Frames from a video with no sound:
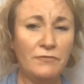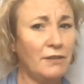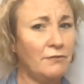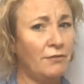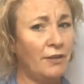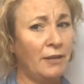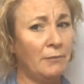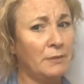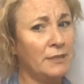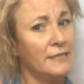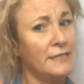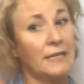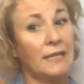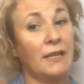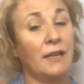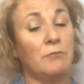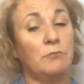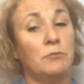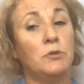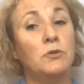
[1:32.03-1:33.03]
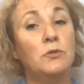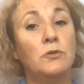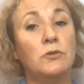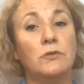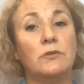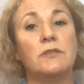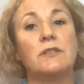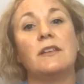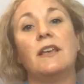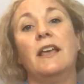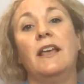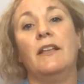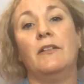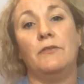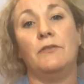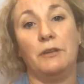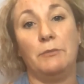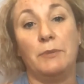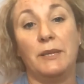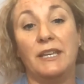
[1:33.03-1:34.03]
Families that have pools,
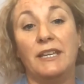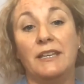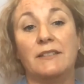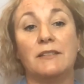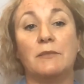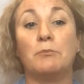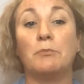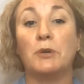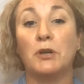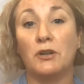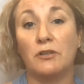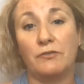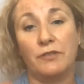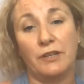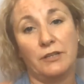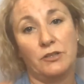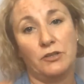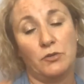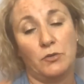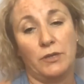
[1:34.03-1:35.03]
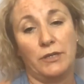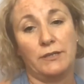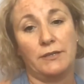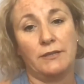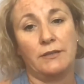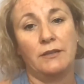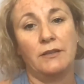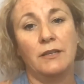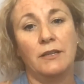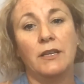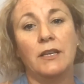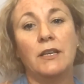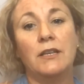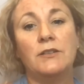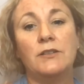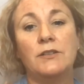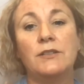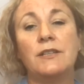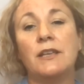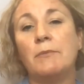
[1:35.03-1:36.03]
LVP is a perfect choice.
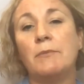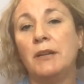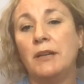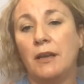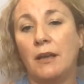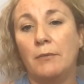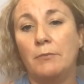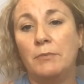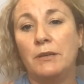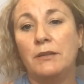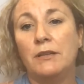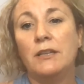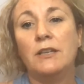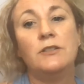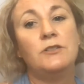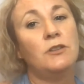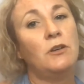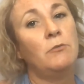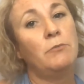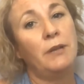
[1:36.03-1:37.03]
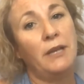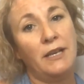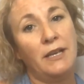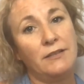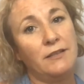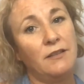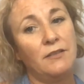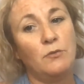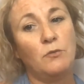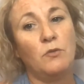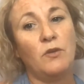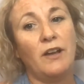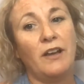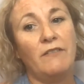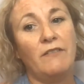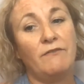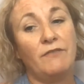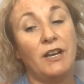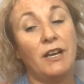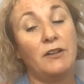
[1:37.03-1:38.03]
To sum it up, don't pass on the
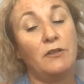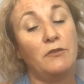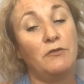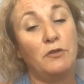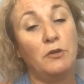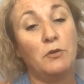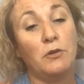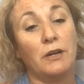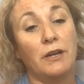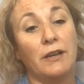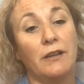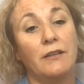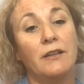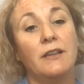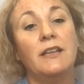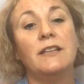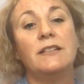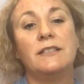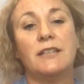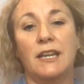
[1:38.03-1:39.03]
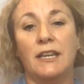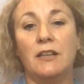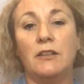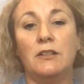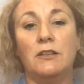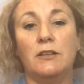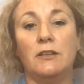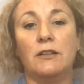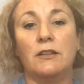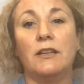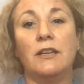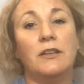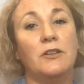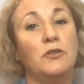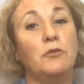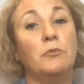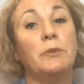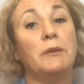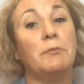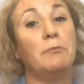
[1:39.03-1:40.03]
vinyl flooring. Take a look and
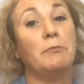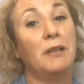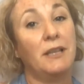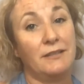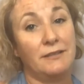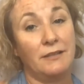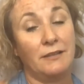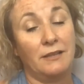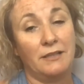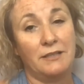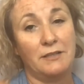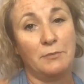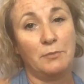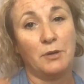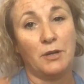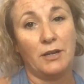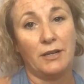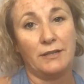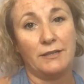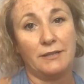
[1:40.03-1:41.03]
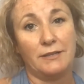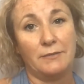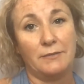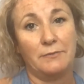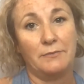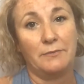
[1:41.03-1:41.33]
you'll be pleasantly surprised.